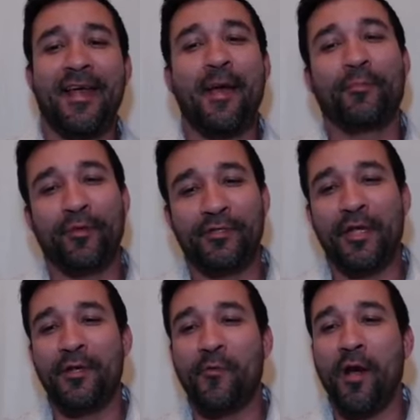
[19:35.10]
I
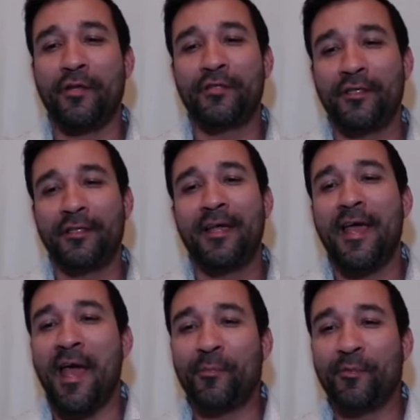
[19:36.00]
appreciate you watching.
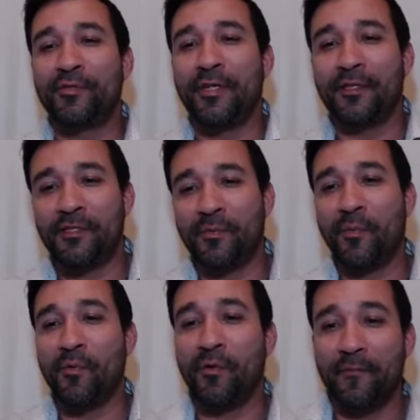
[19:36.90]
I appreciate the
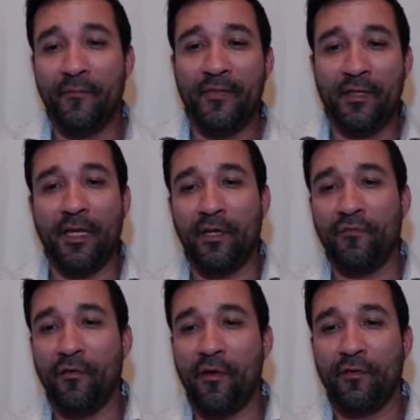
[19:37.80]
support. Thank you
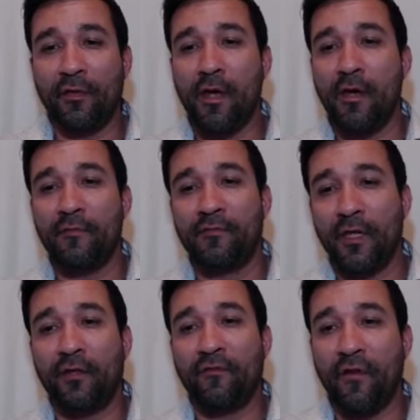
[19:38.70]
for all the love.
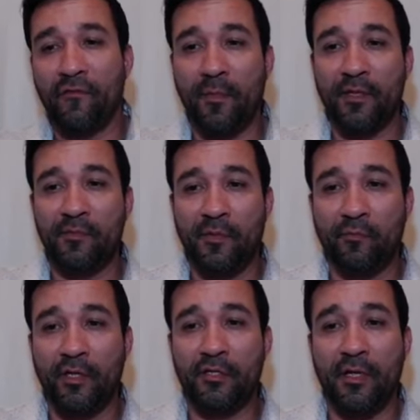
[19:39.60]
Thank you for everybody who's been
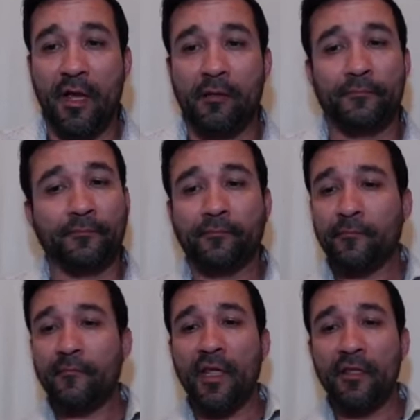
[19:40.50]
reaching out.
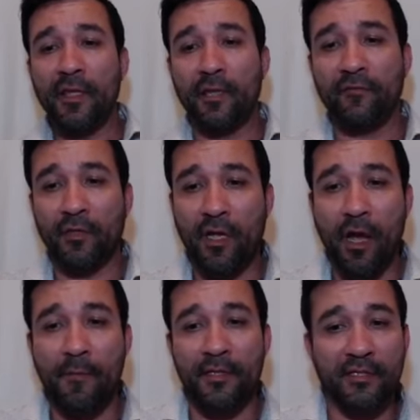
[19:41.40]
Thank you for the
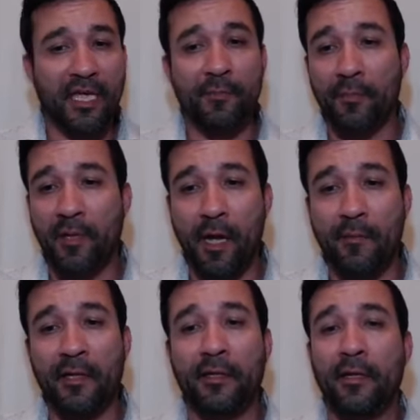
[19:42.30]
comments. Keep them
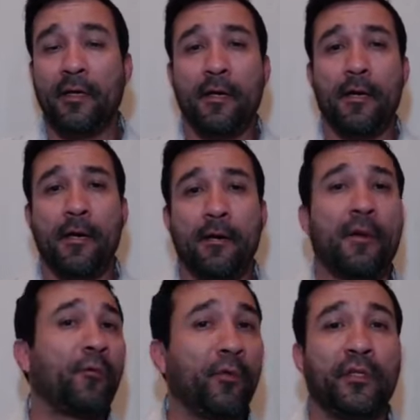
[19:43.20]
coming. Um,
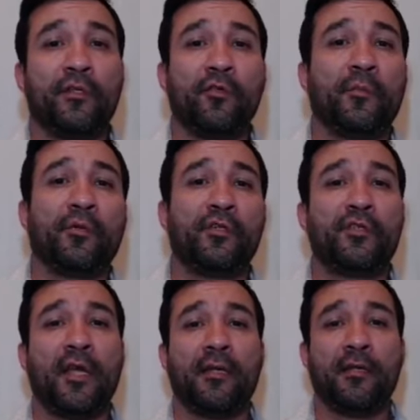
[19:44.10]
I really do
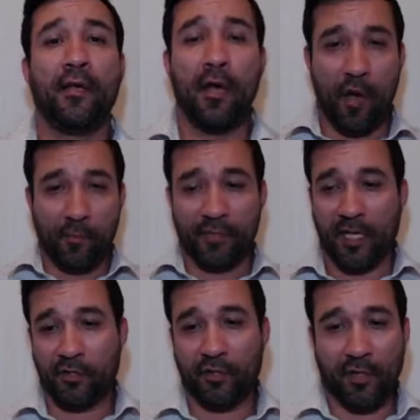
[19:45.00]
appreciate it. Hope to
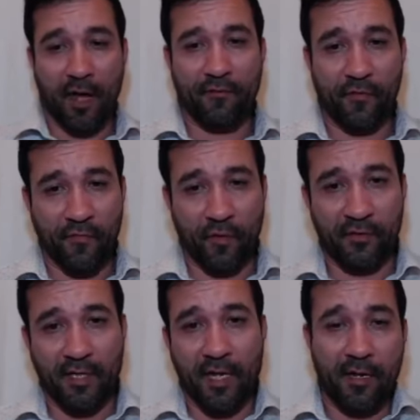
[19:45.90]
catch you live on
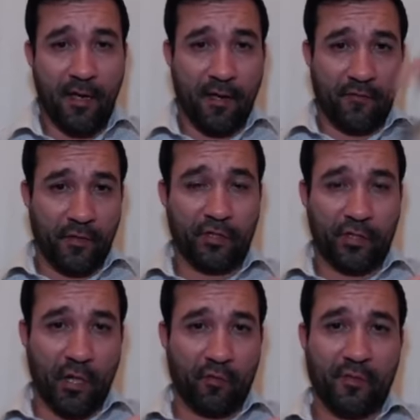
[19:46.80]
Thursday. This
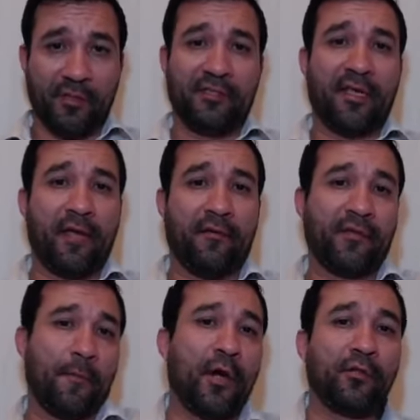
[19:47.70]
show will be saved,
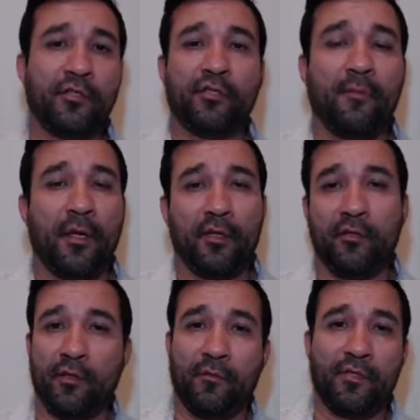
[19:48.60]
posted to my
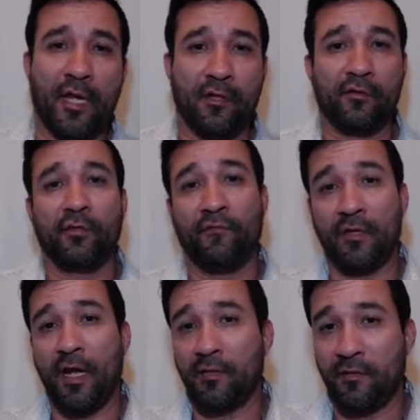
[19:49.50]
YouTube channel. So if you're
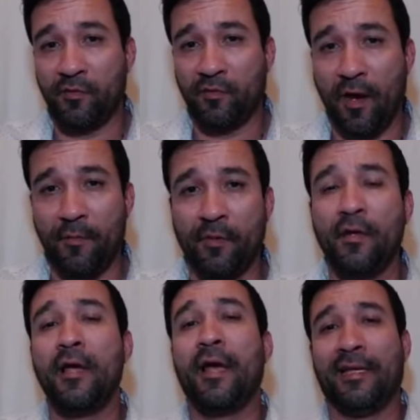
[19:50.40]
not a subscriber,
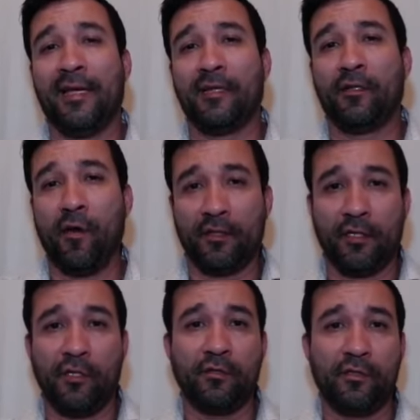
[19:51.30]
again, go out to
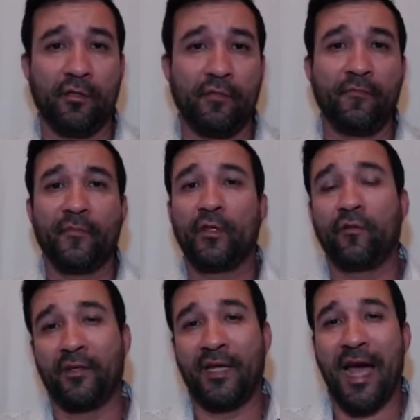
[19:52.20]
YouTube, look
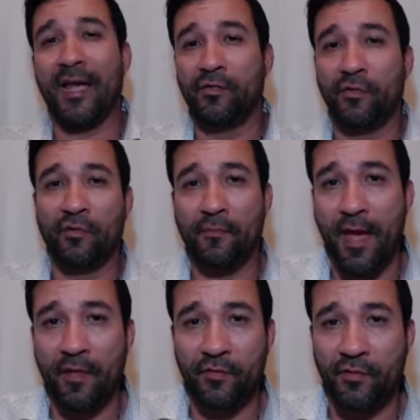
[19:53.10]
for the iTutor
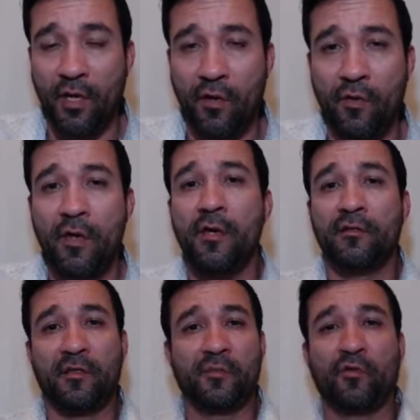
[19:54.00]
Math Show,
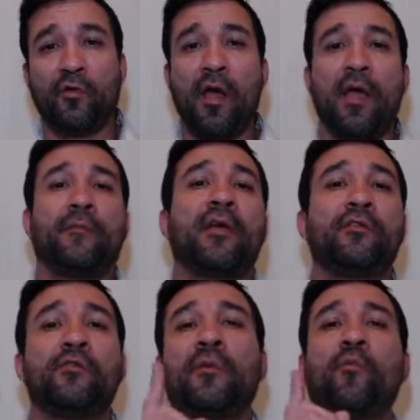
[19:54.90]
subscribe, and
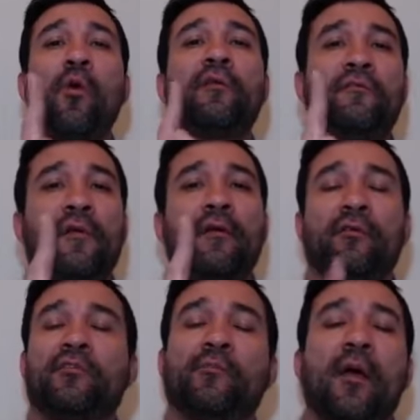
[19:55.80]
do me one favor.
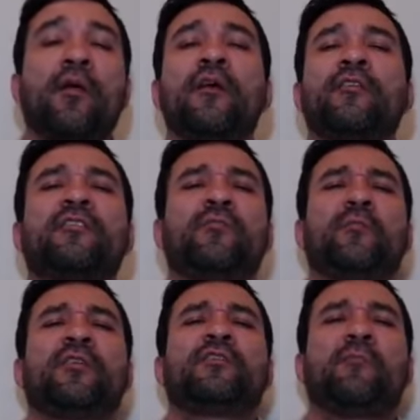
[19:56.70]
It's my, this,
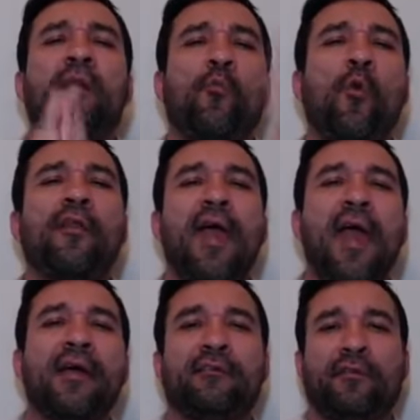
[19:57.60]
this is my one
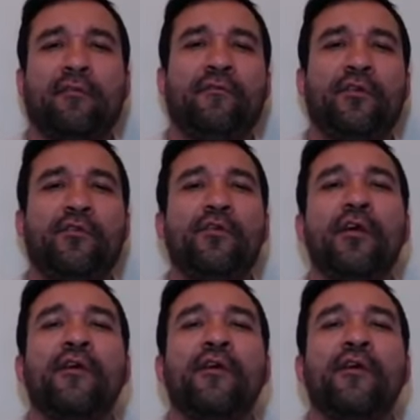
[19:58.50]
ask of you.